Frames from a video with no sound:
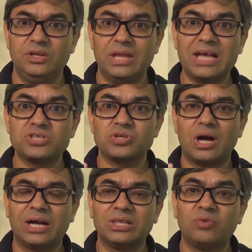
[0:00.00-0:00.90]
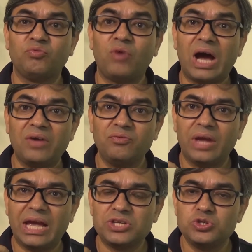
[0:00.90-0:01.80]
The next are the
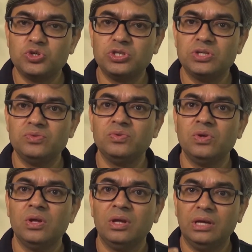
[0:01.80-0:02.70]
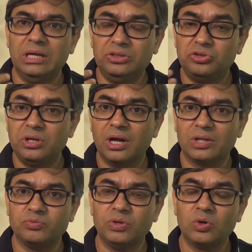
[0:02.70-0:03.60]
5 executive
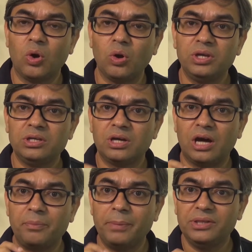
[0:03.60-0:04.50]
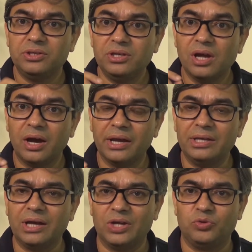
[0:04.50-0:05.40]
indriyas. We call it karma indriya
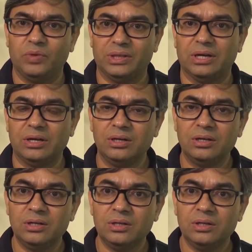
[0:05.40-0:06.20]
in Ayurveda.